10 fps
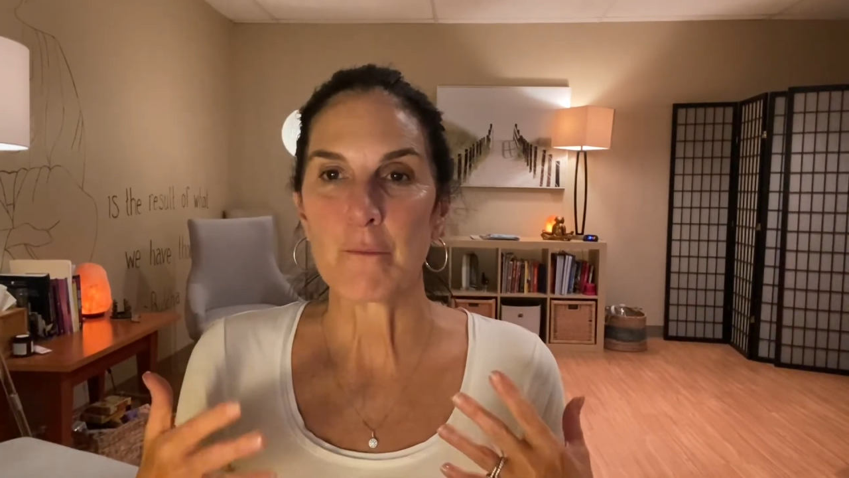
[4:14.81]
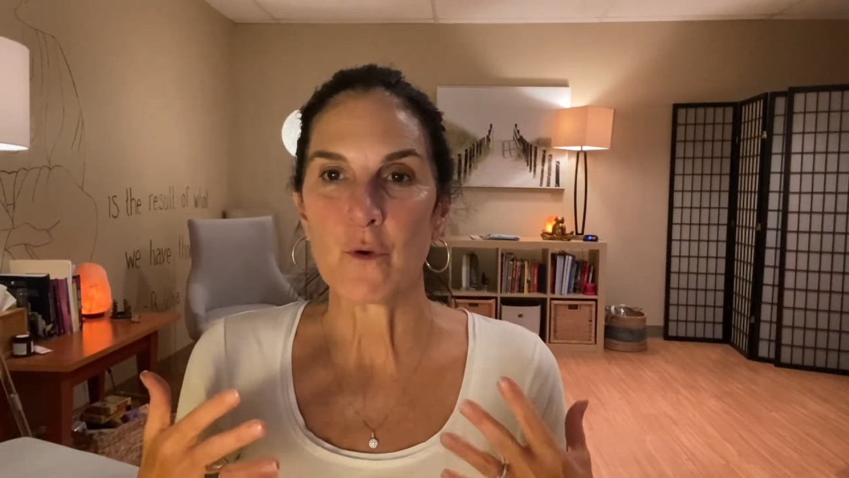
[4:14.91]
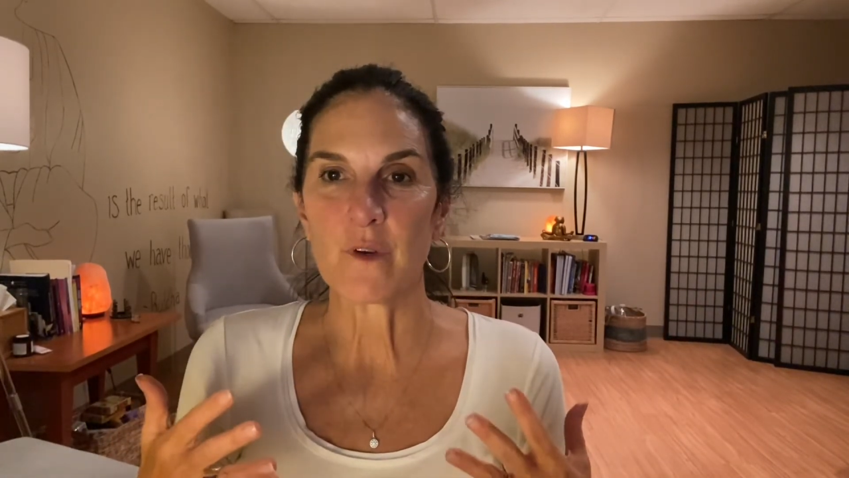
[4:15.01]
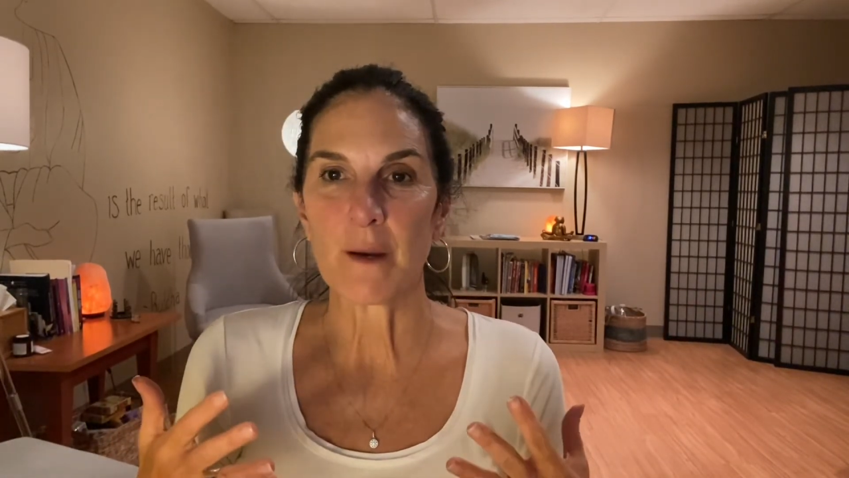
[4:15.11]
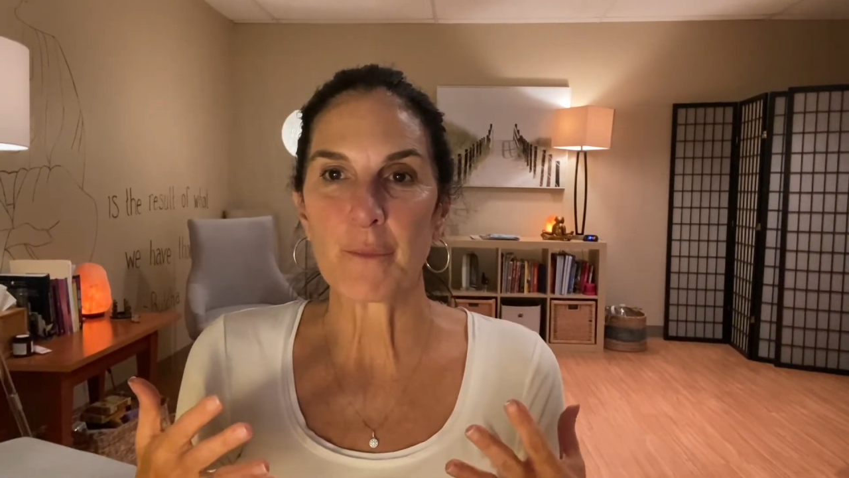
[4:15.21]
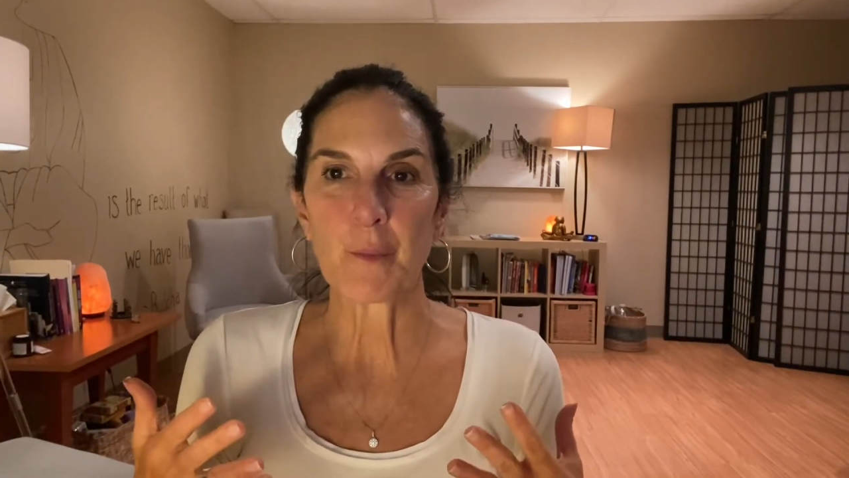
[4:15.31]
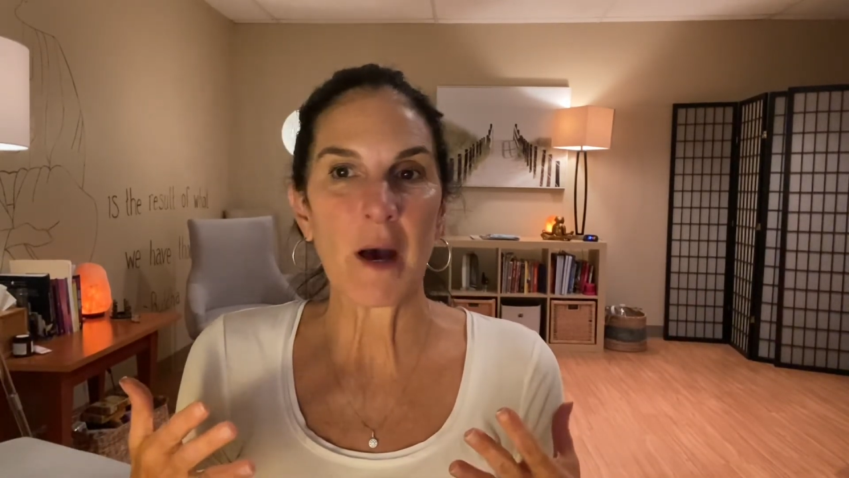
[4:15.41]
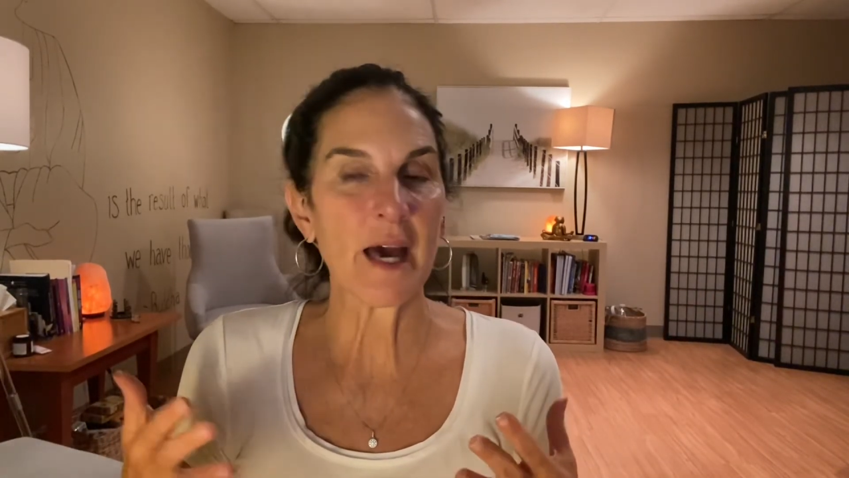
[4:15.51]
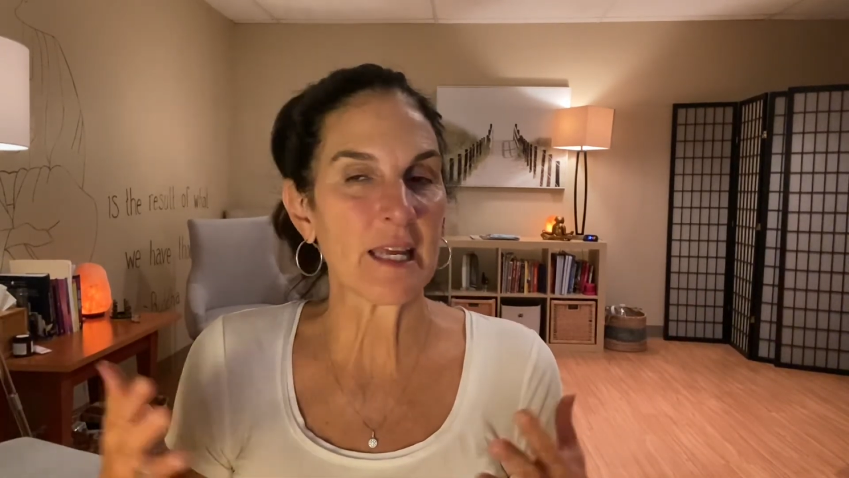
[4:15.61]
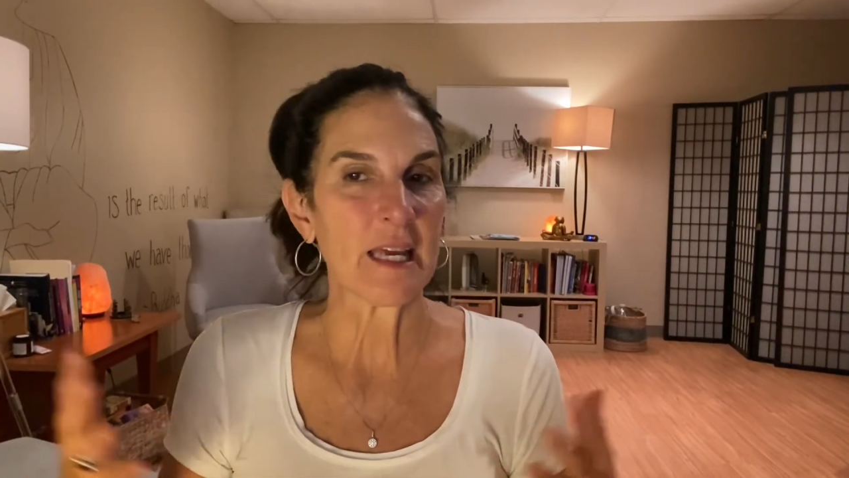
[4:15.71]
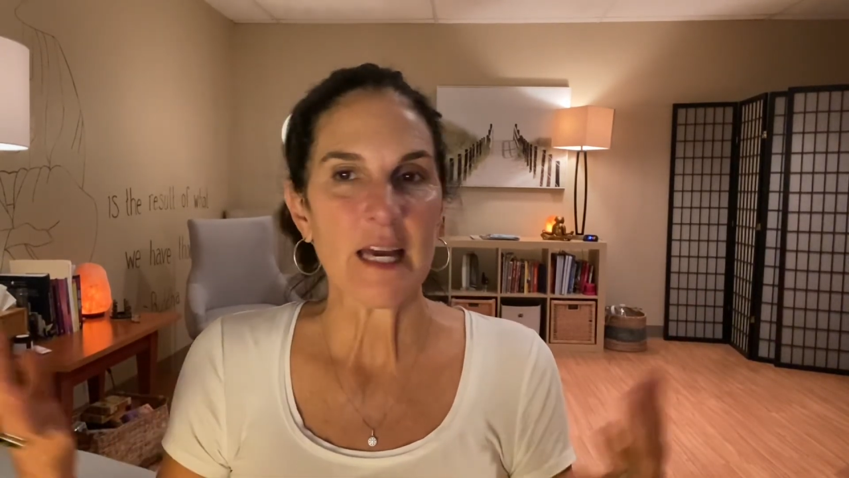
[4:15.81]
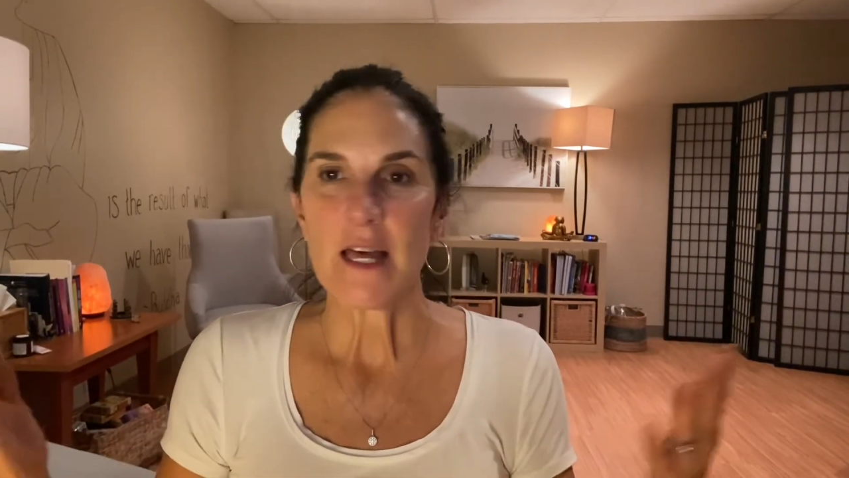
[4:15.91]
moving up the body.